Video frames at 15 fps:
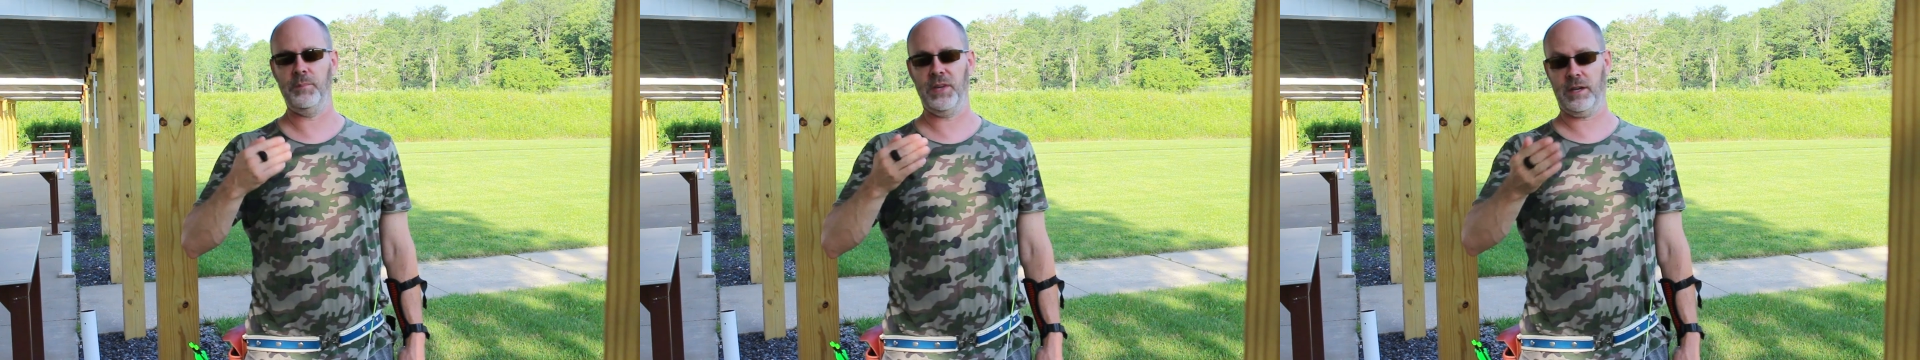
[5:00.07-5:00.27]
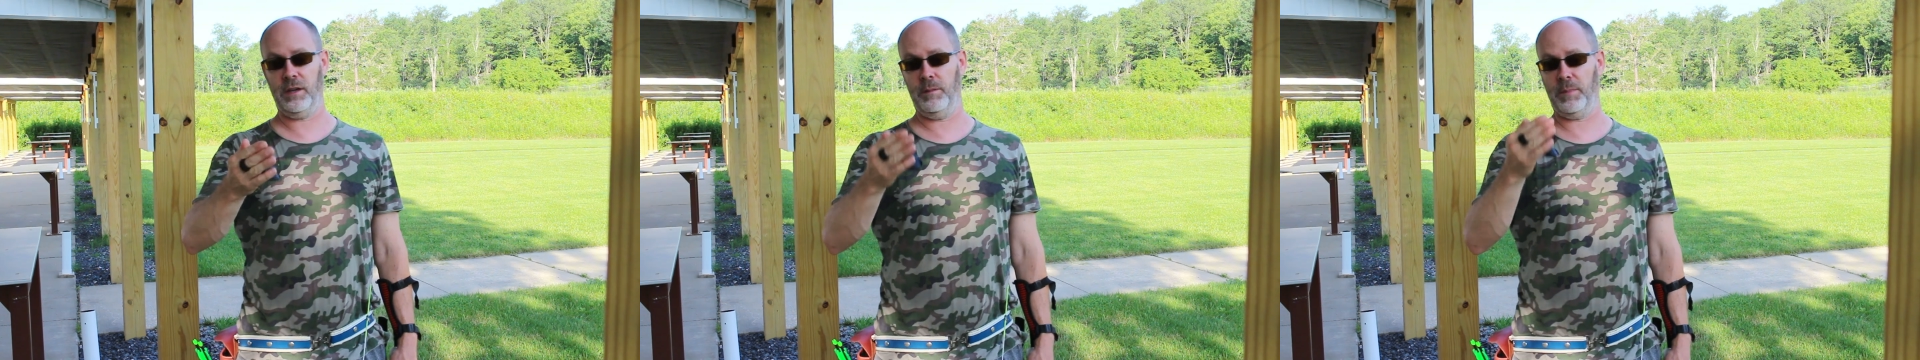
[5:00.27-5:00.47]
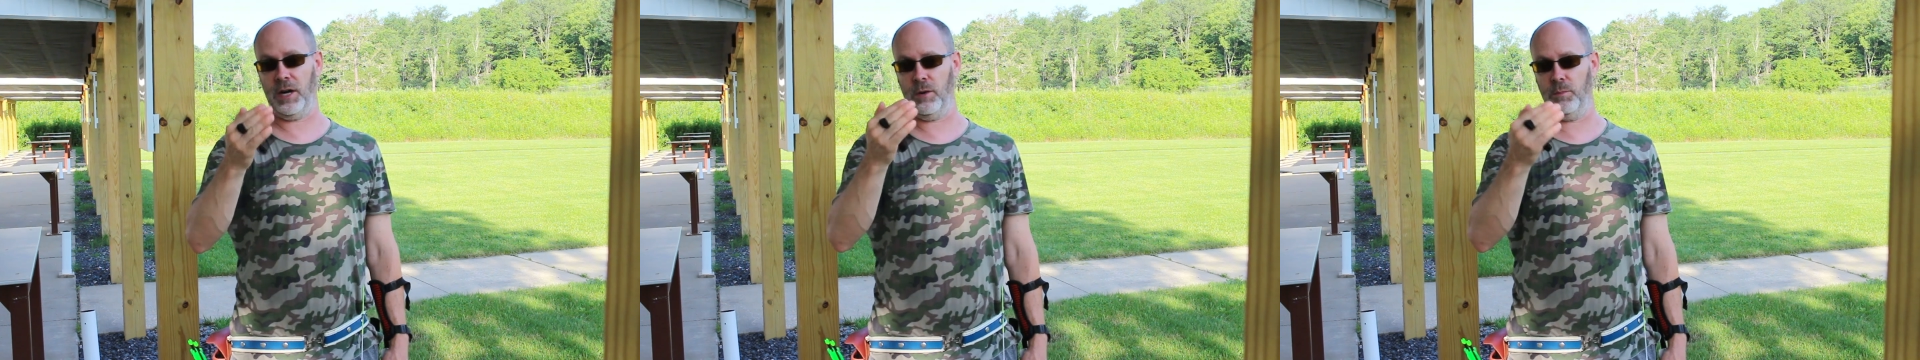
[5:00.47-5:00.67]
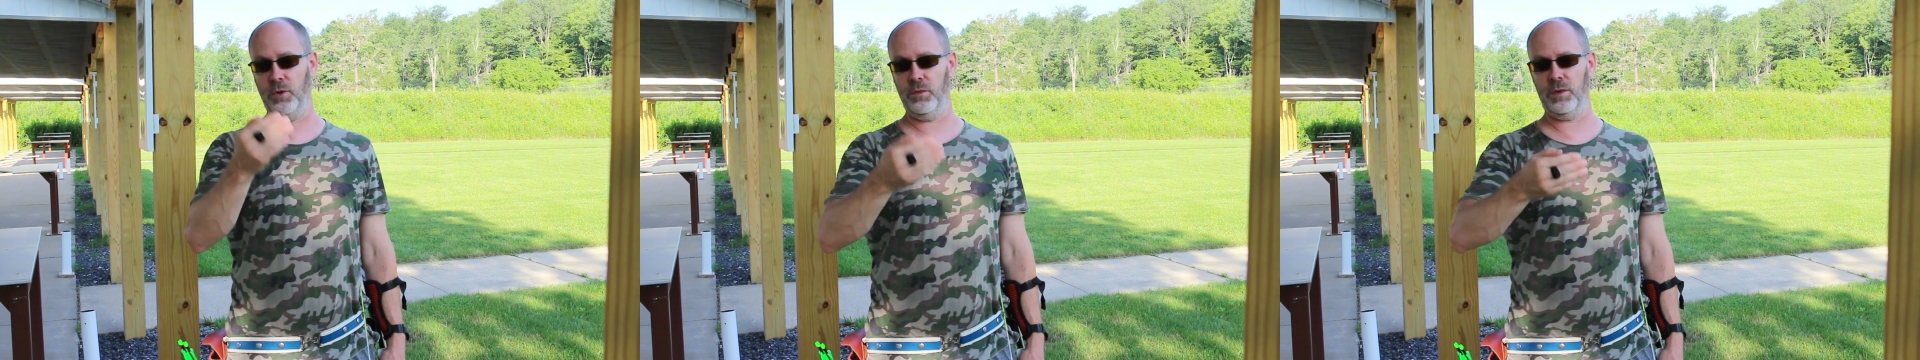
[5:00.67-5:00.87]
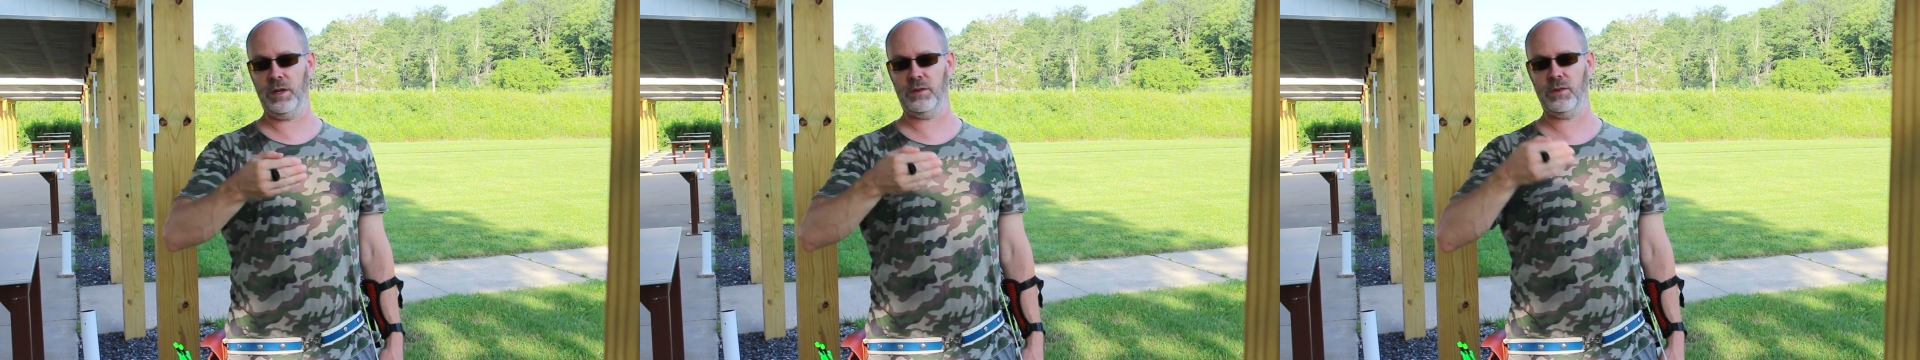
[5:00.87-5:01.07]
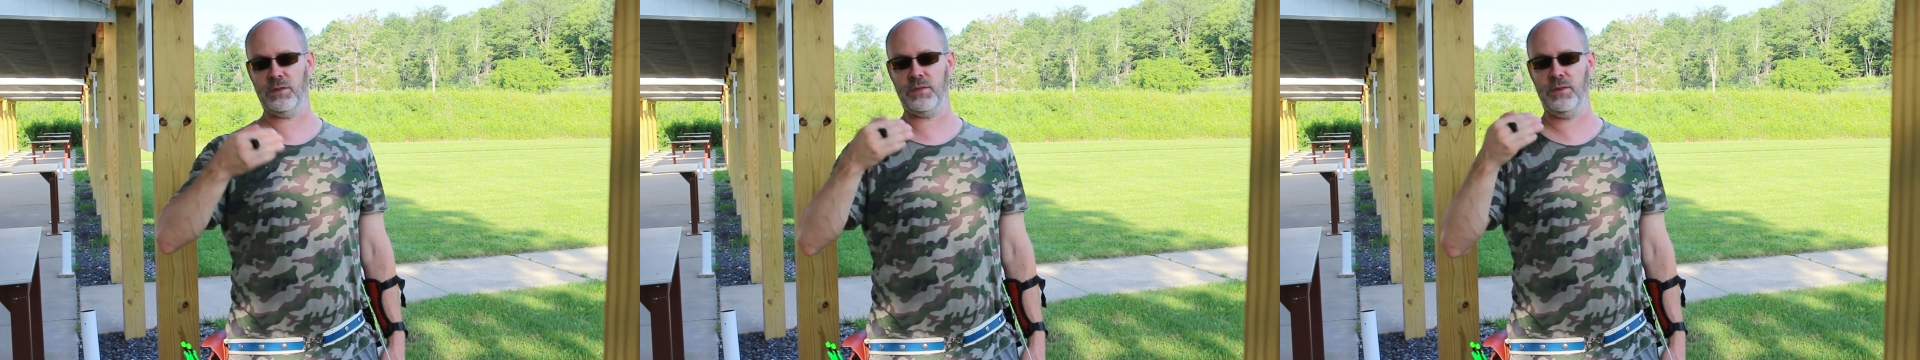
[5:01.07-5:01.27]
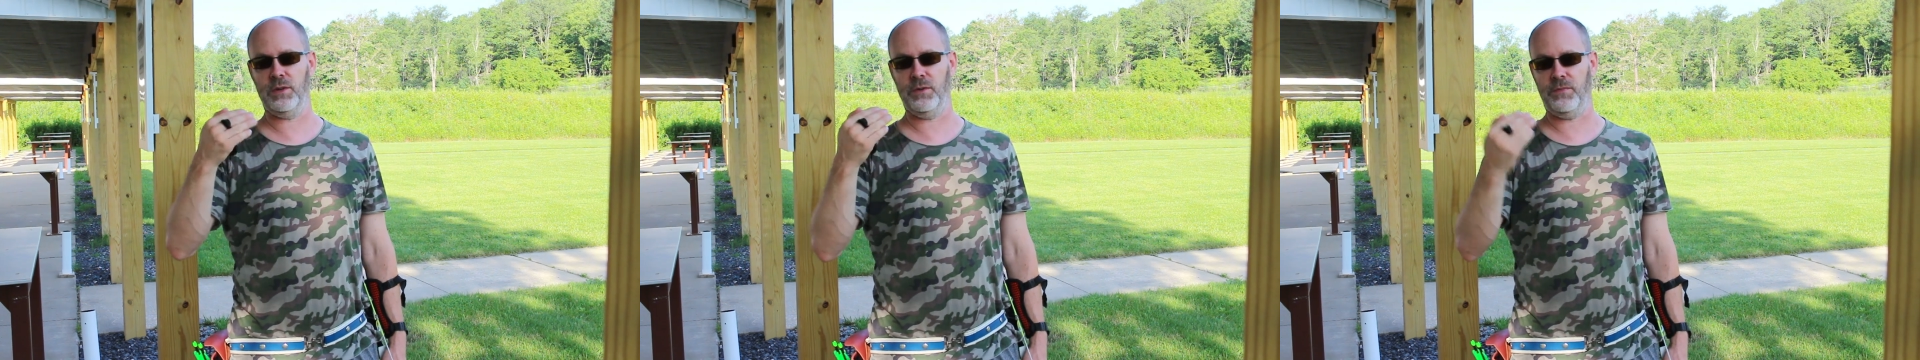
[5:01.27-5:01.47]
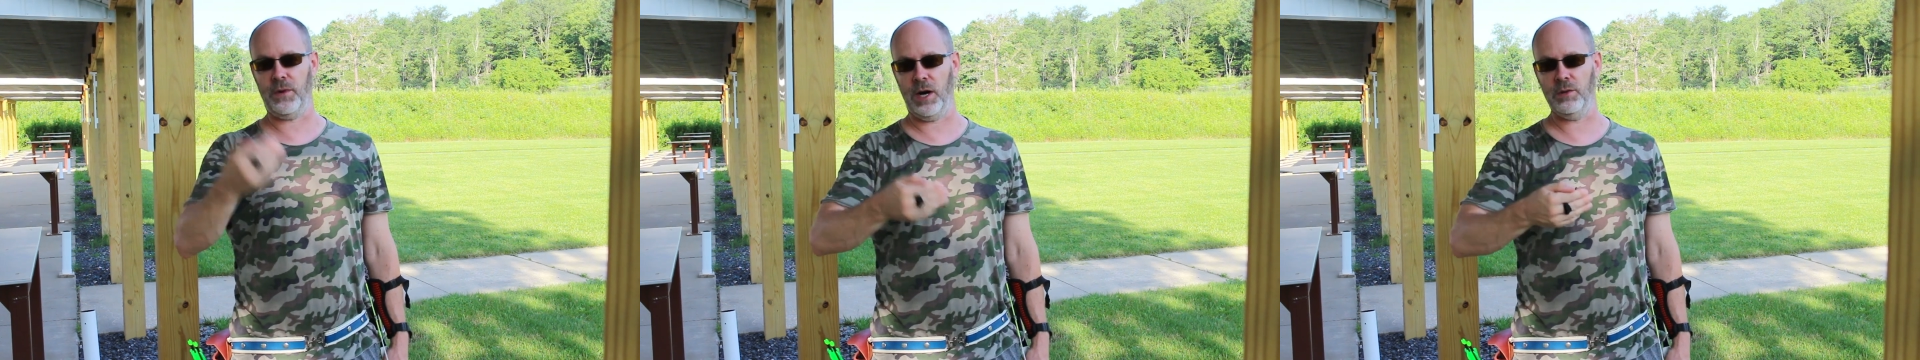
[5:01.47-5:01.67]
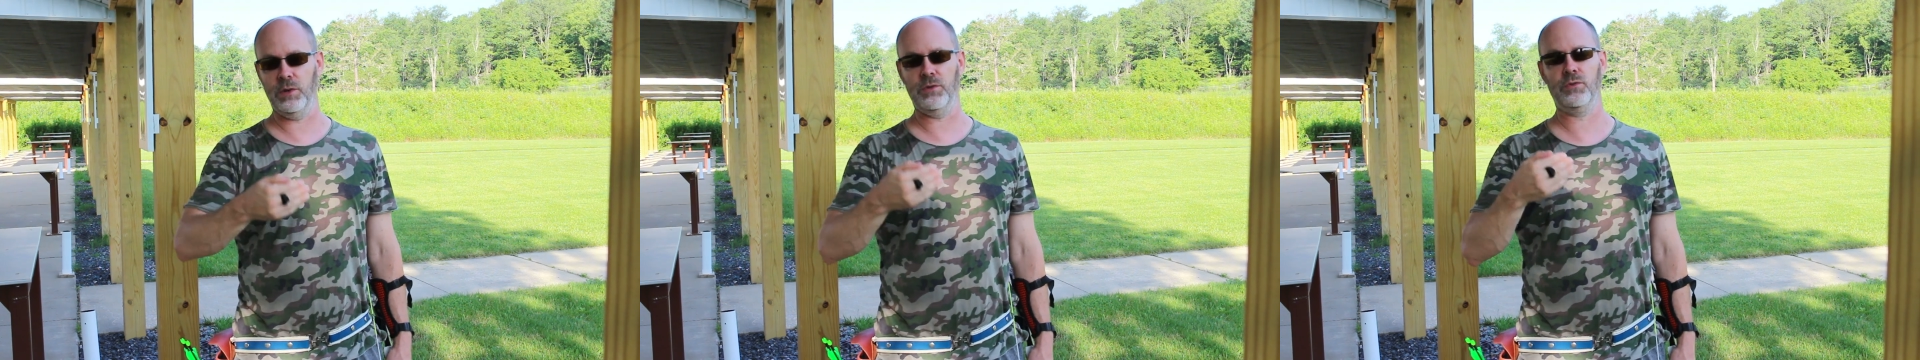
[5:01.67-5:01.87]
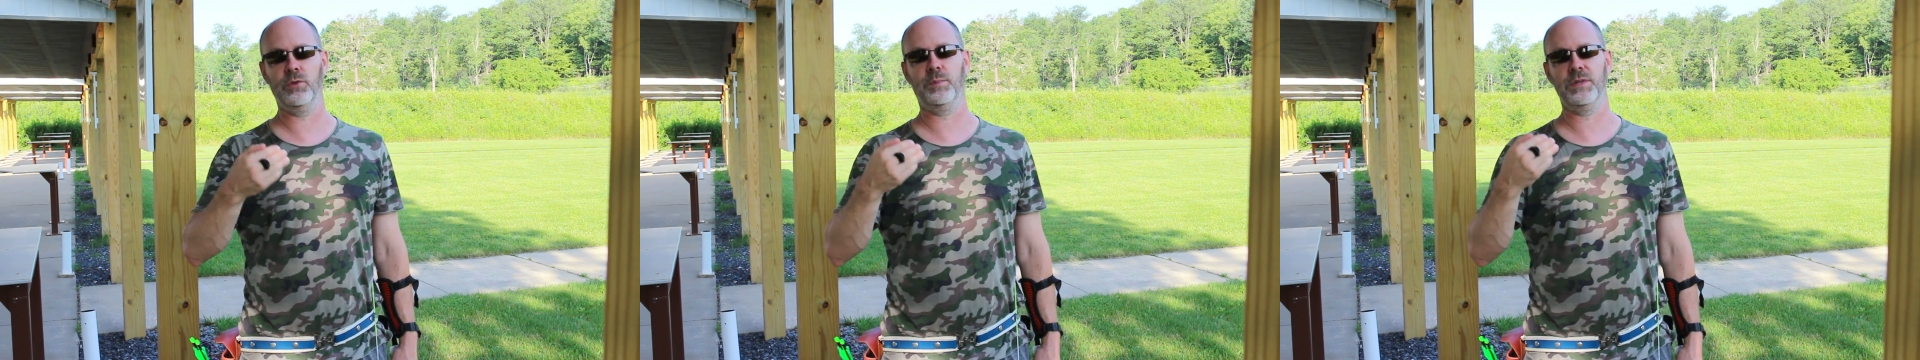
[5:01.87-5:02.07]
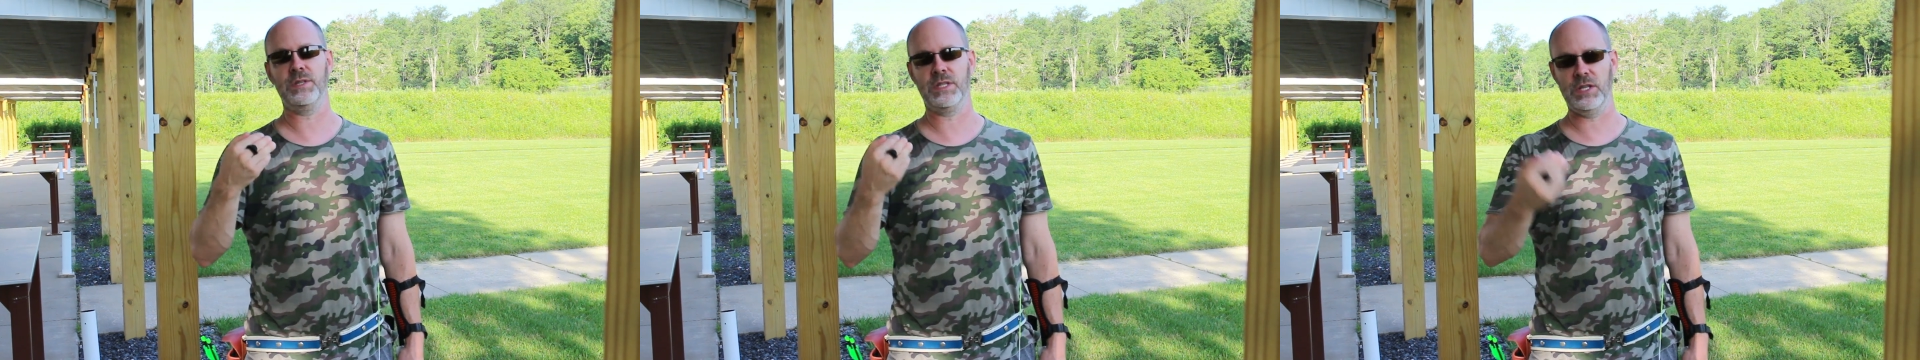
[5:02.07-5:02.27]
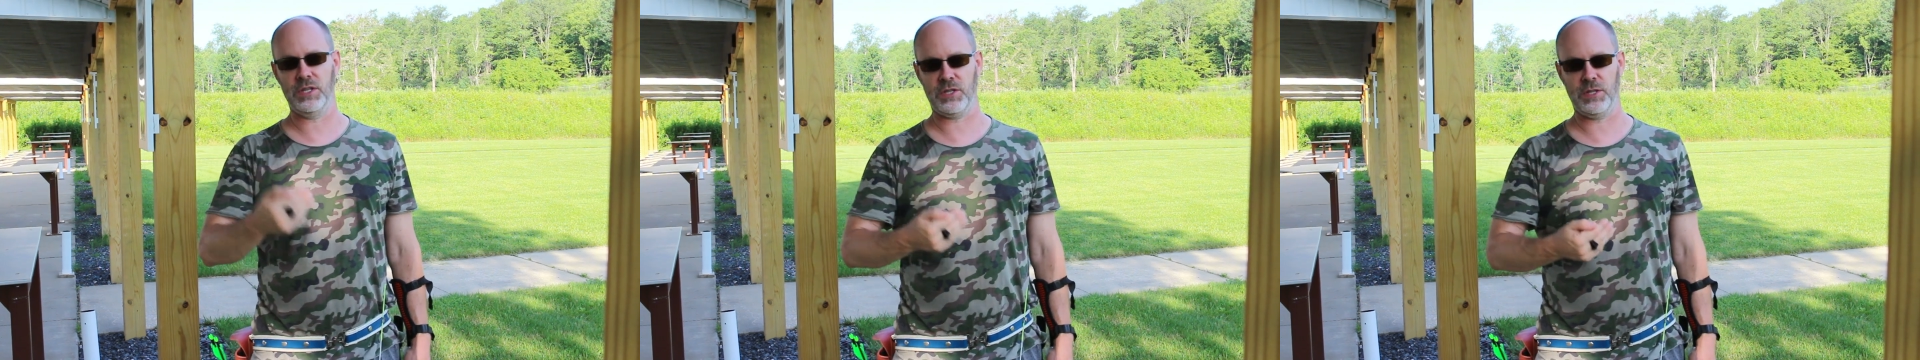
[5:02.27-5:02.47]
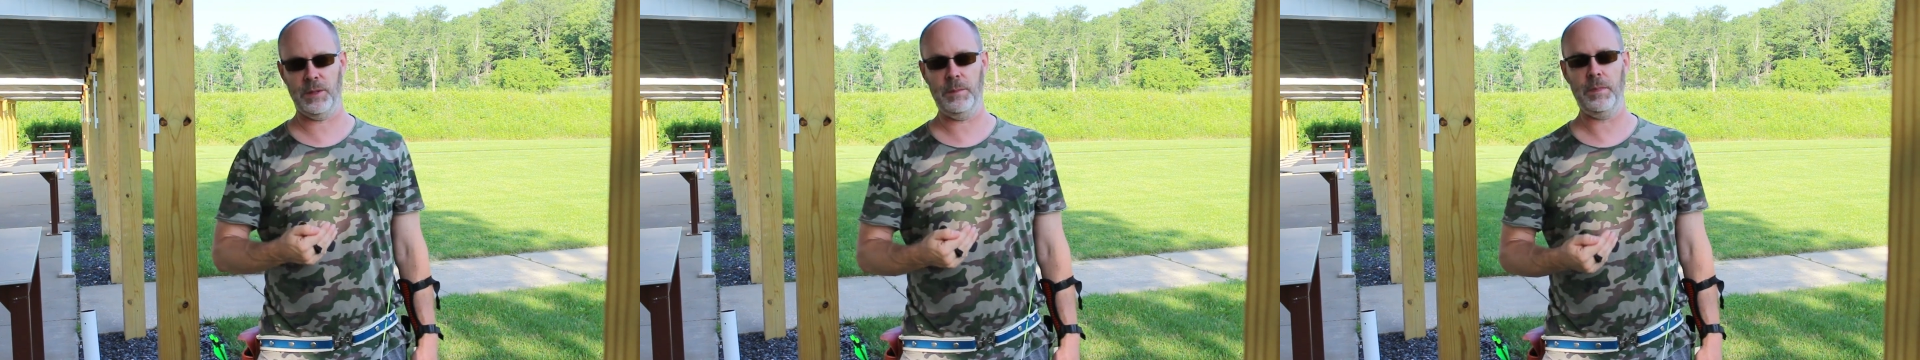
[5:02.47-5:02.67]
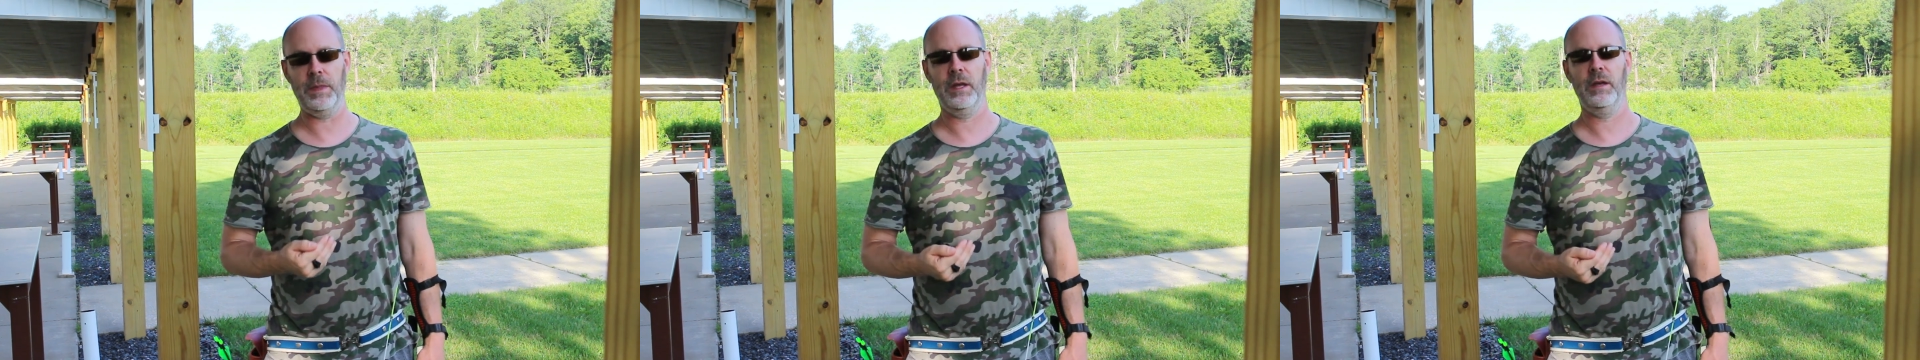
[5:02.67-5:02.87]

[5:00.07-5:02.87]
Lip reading: thinking about moving to the follow-through position